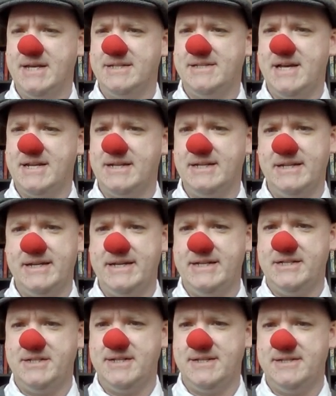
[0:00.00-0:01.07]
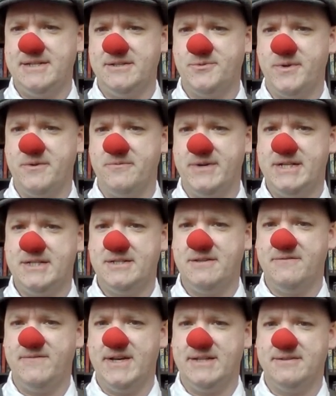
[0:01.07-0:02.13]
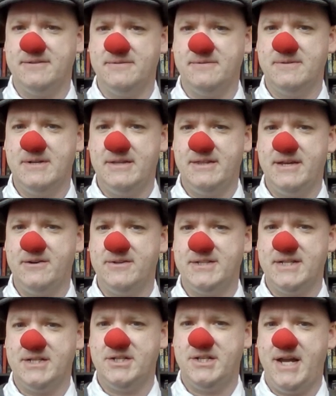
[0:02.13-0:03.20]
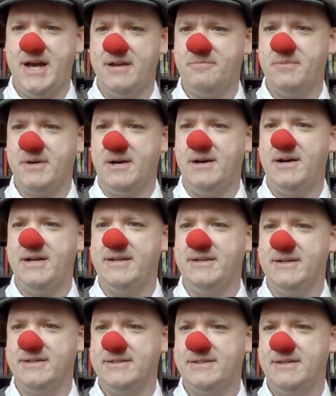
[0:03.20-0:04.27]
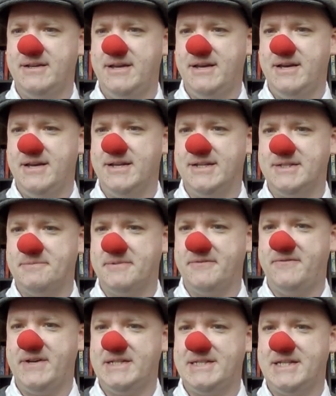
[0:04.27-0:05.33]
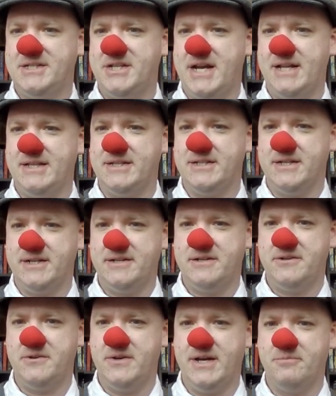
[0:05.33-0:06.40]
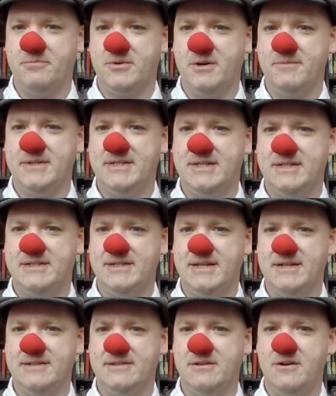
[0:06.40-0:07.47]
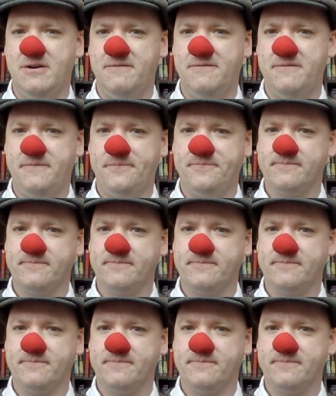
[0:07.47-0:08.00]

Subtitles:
Suddenly, just as we reach the vessel, there is a shout behind us. It is Professor Challenger, who had promised to see us off.